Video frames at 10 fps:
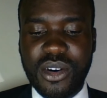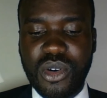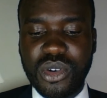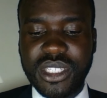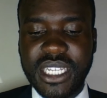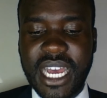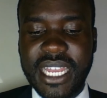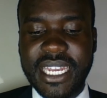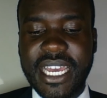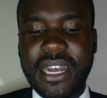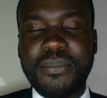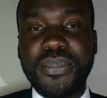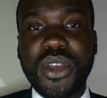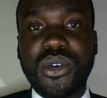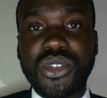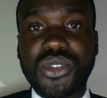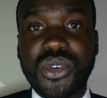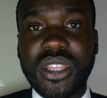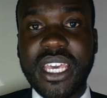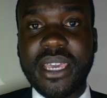Court and
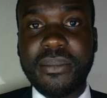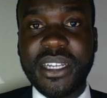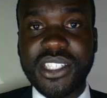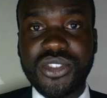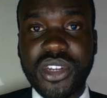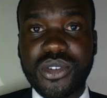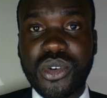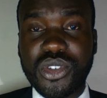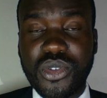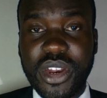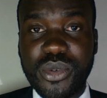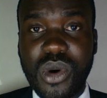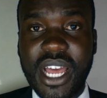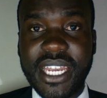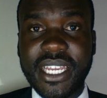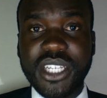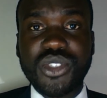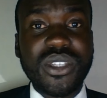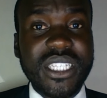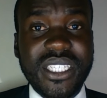also the Magistrate Court Grade 1.
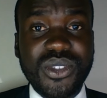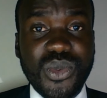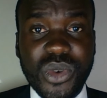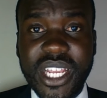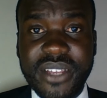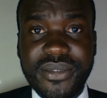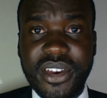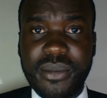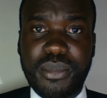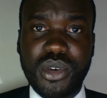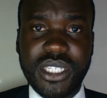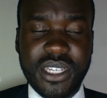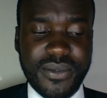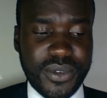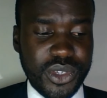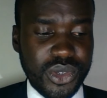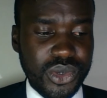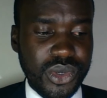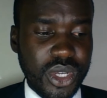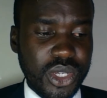So this is really very important for
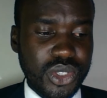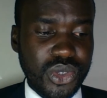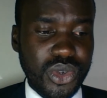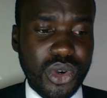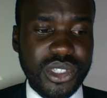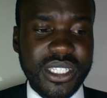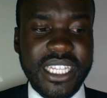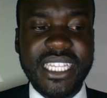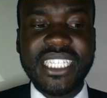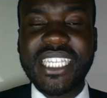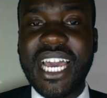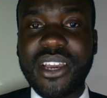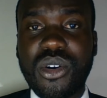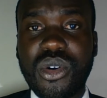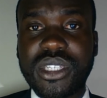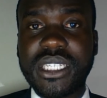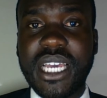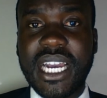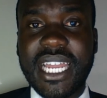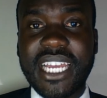you to note that this High Court
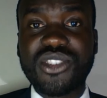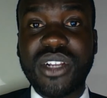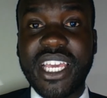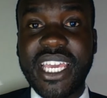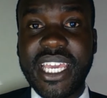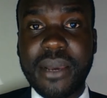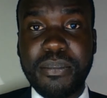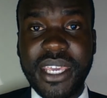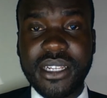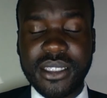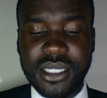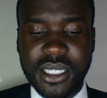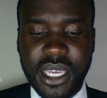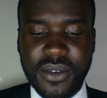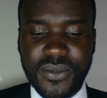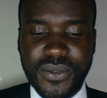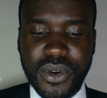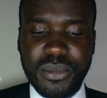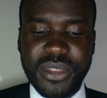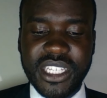can actually hear appeals
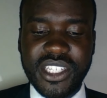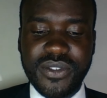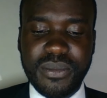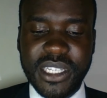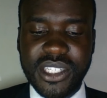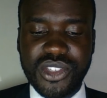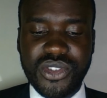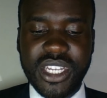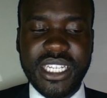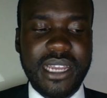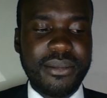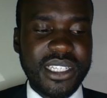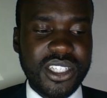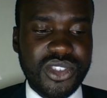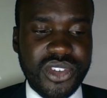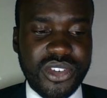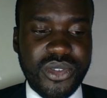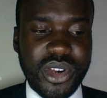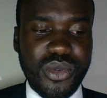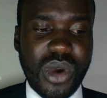from the Chief Magistrate and Magistrate
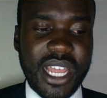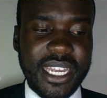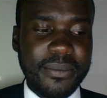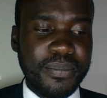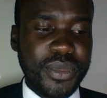Grade 1.